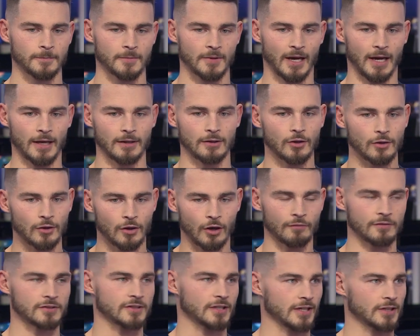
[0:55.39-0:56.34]
I had a lot of
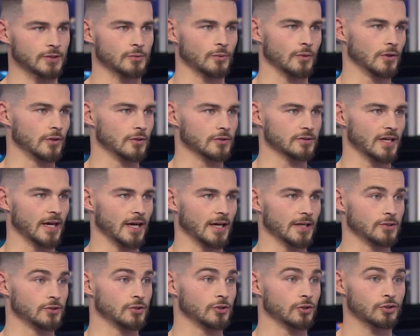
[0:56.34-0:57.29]
conversation with those
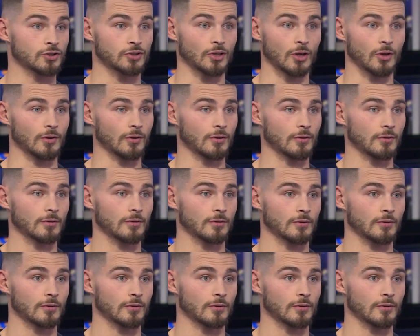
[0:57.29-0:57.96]
guys just on